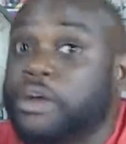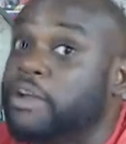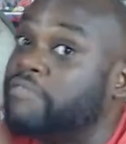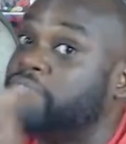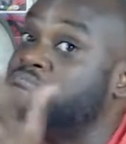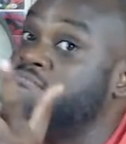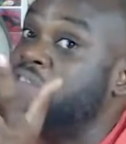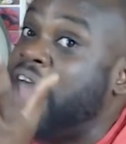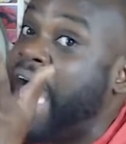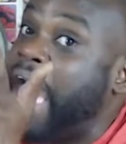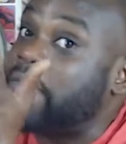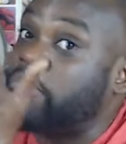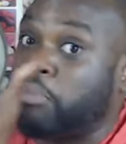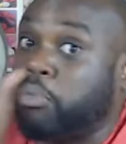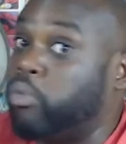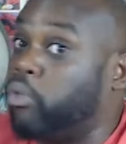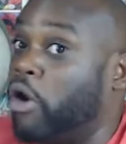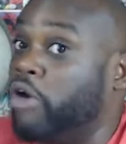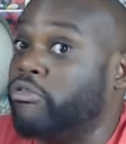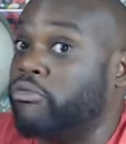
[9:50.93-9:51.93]
that
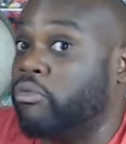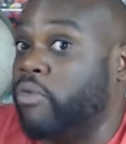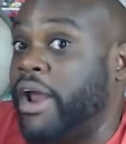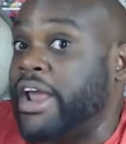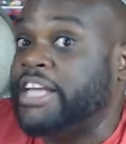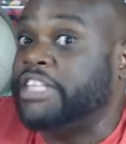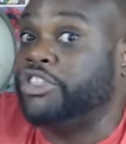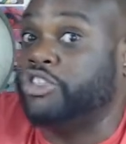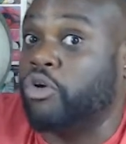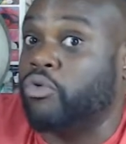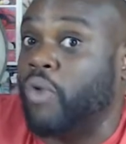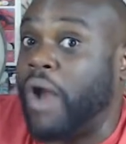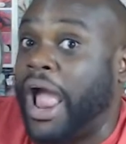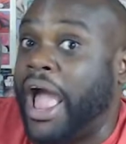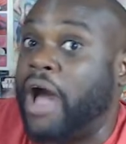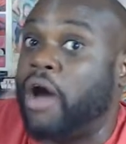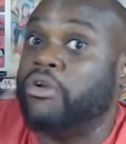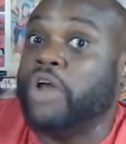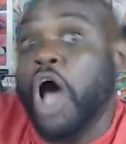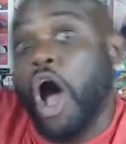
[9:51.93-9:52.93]
weren't raised
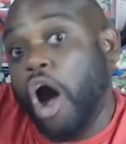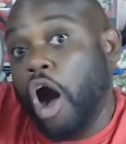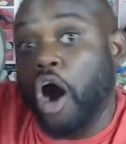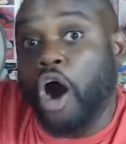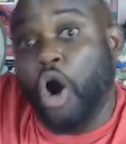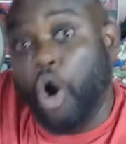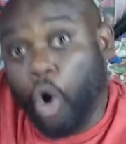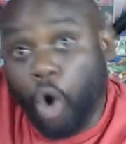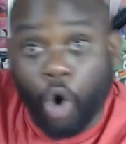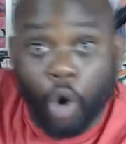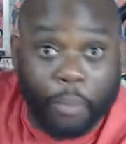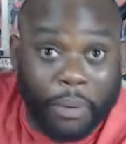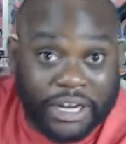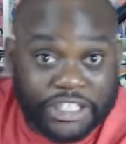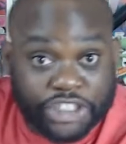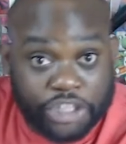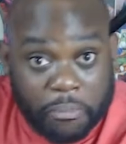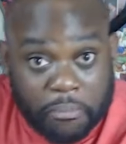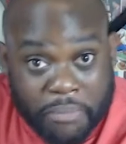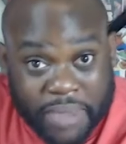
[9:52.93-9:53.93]
around a whole
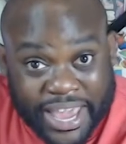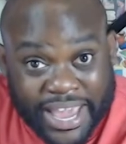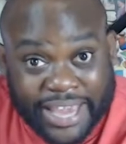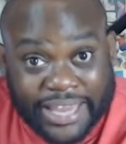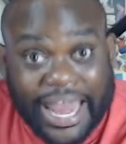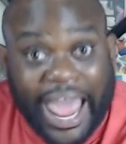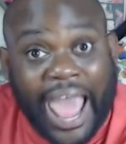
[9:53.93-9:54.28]
bunch of men,